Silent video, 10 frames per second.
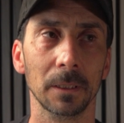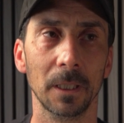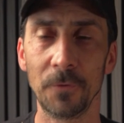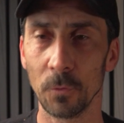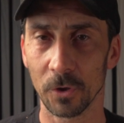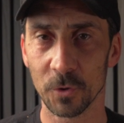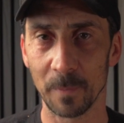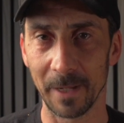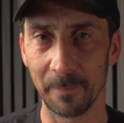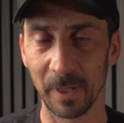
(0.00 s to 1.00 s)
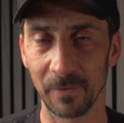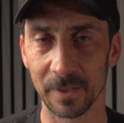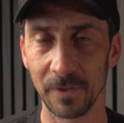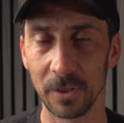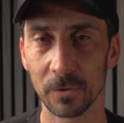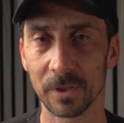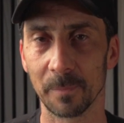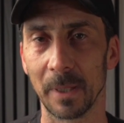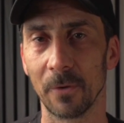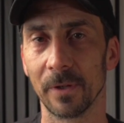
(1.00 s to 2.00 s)
if you watch my previous videos
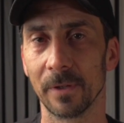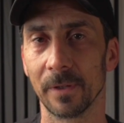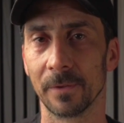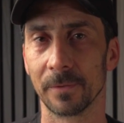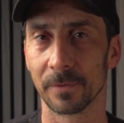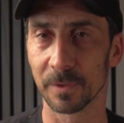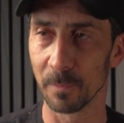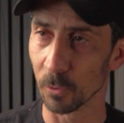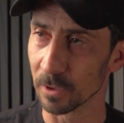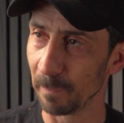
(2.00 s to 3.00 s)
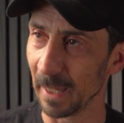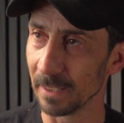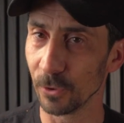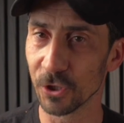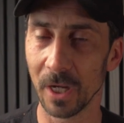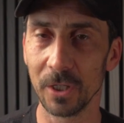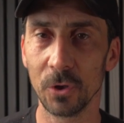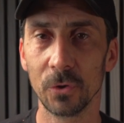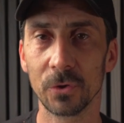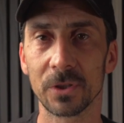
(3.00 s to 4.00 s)
about the small space which I
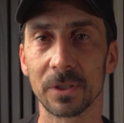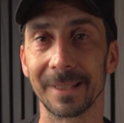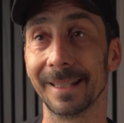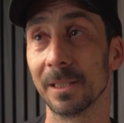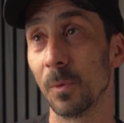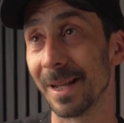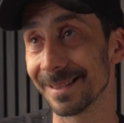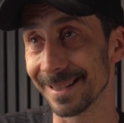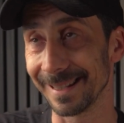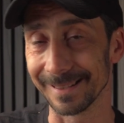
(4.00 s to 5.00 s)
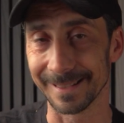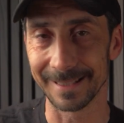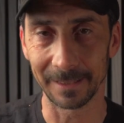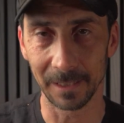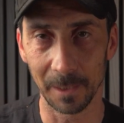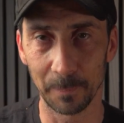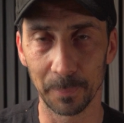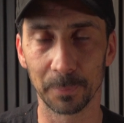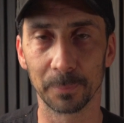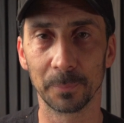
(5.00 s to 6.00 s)
use and the one stand setup,
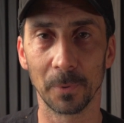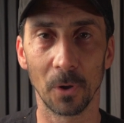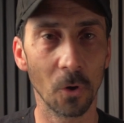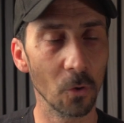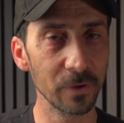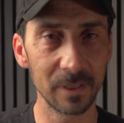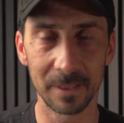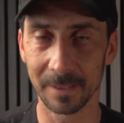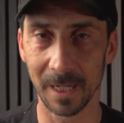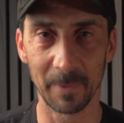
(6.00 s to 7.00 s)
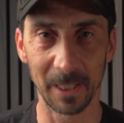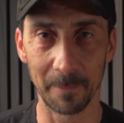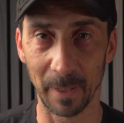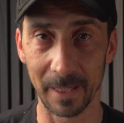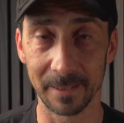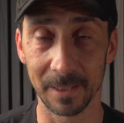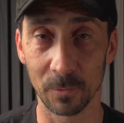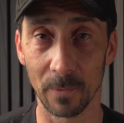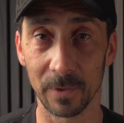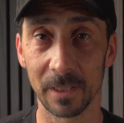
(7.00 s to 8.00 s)
all this is coming in place as
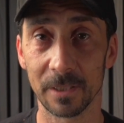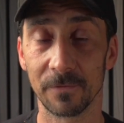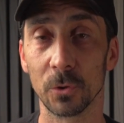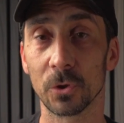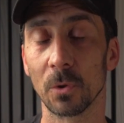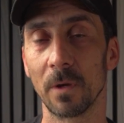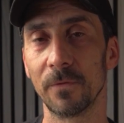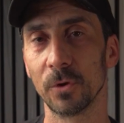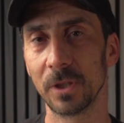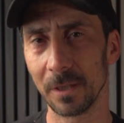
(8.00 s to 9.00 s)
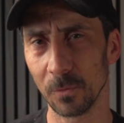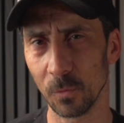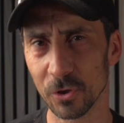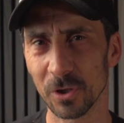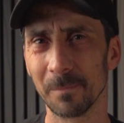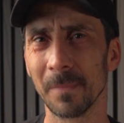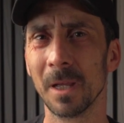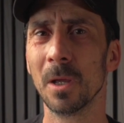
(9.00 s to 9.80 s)
well in these videos. So if you didn't watch them,